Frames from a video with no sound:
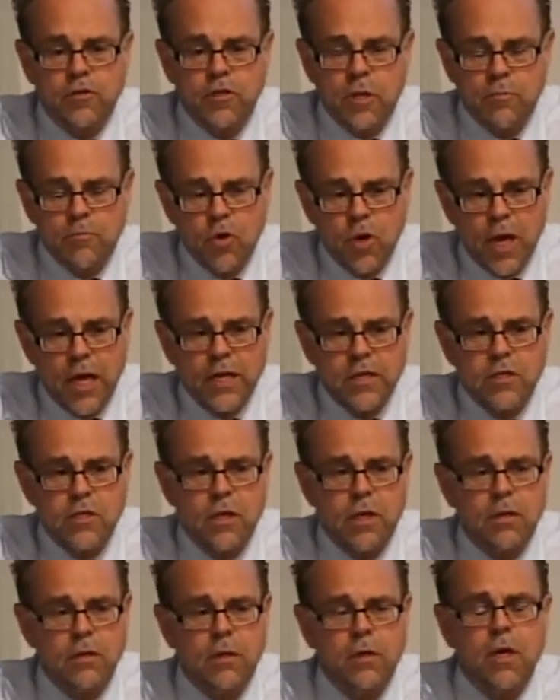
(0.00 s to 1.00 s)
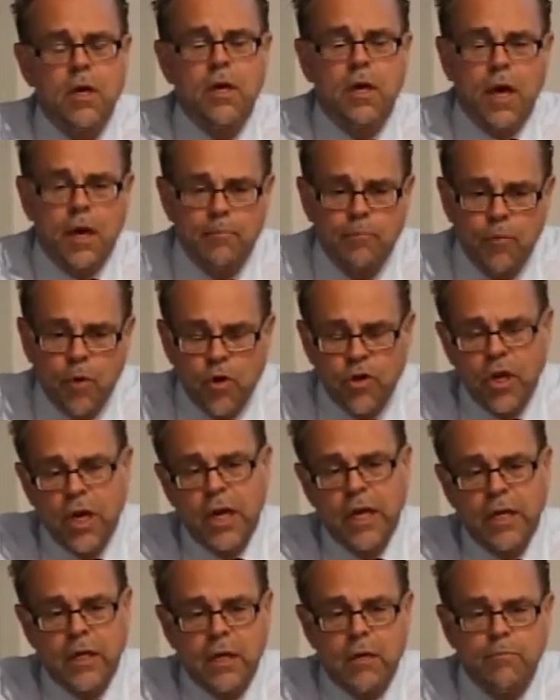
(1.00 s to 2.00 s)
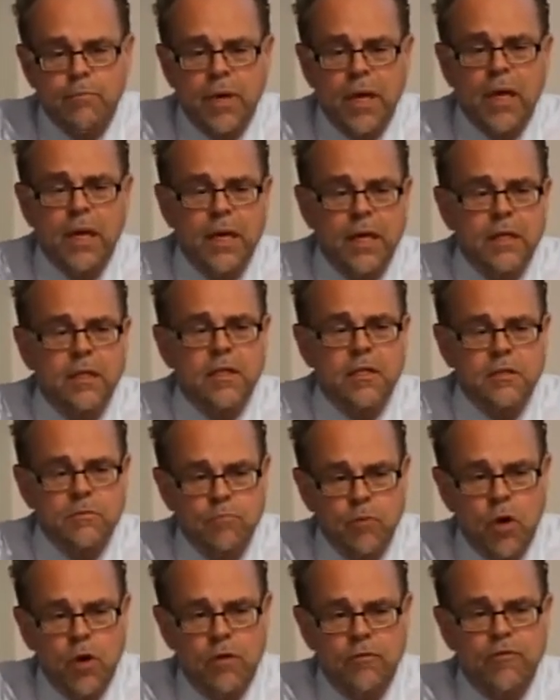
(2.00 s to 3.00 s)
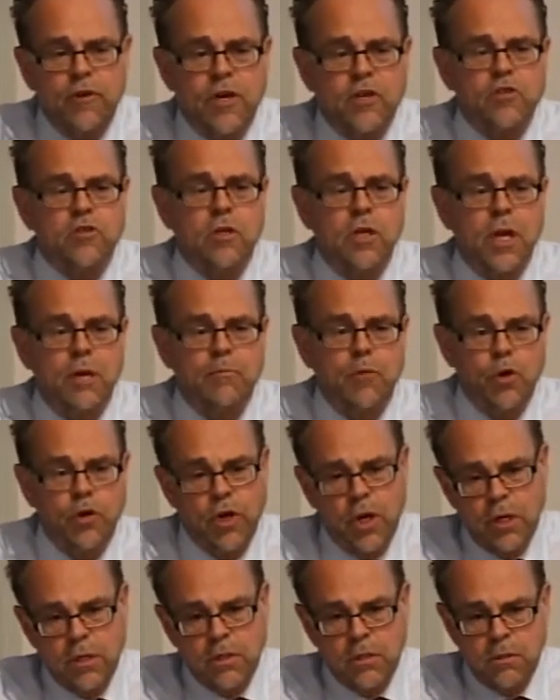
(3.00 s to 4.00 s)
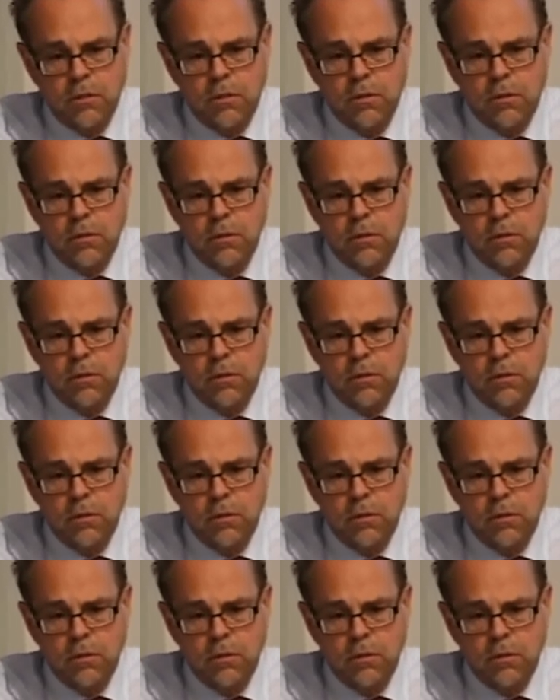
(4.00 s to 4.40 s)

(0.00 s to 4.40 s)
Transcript: simulation and modeling, building these functional models.